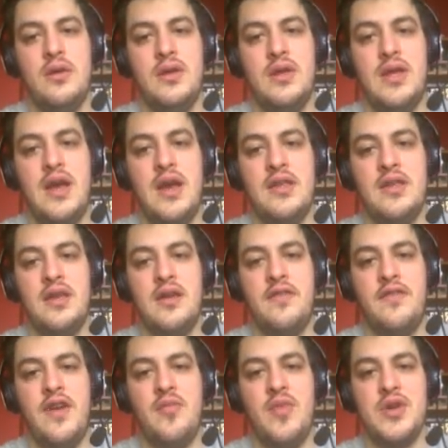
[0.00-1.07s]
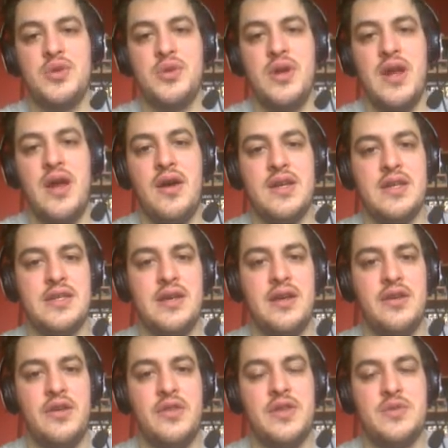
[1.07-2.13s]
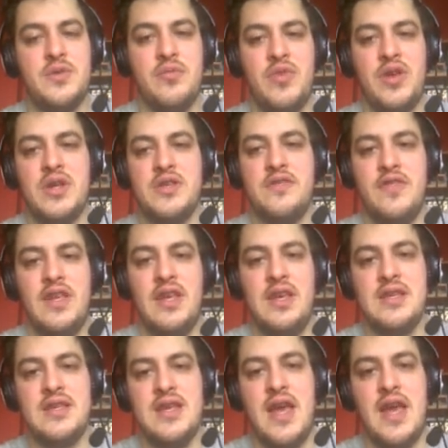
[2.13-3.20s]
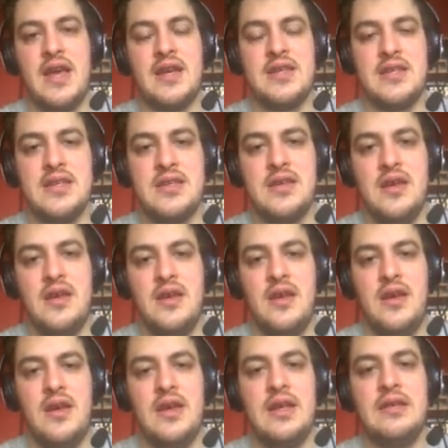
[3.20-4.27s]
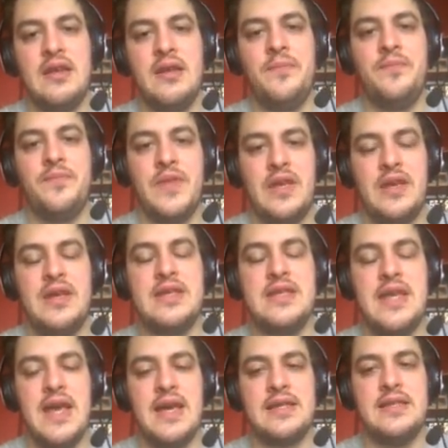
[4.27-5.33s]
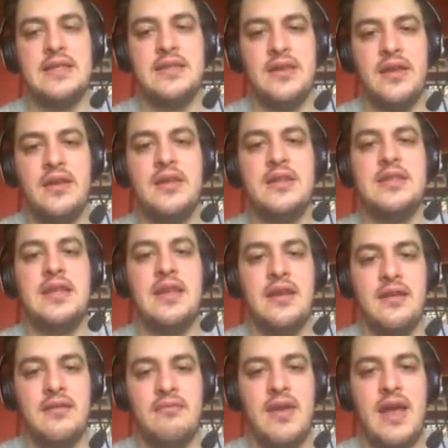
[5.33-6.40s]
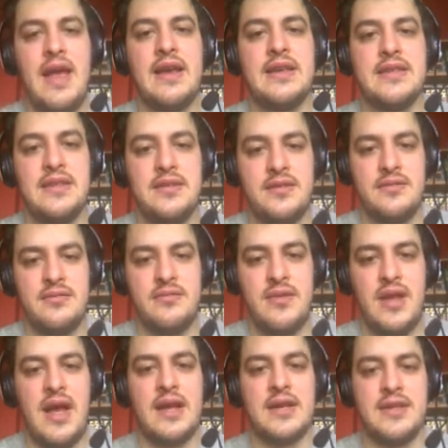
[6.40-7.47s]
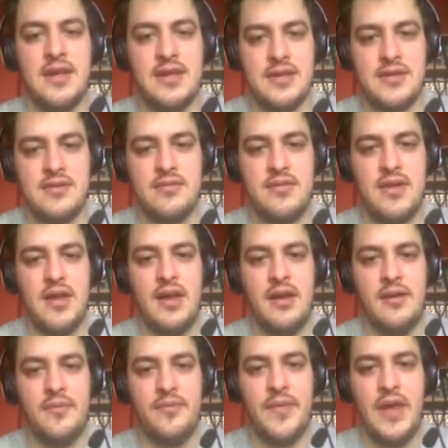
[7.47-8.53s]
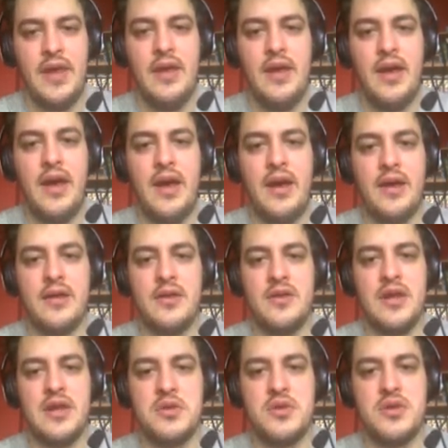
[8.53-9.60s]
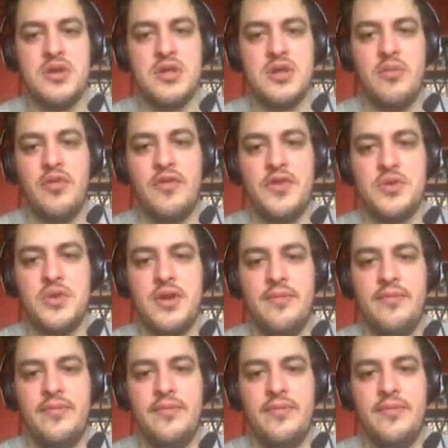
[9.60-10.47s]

Yeah, I think I found my tree now. I decided on this one because of the easy access. easy access? Easy exit. Access. There you go. Uh, you literally just jump off the tree.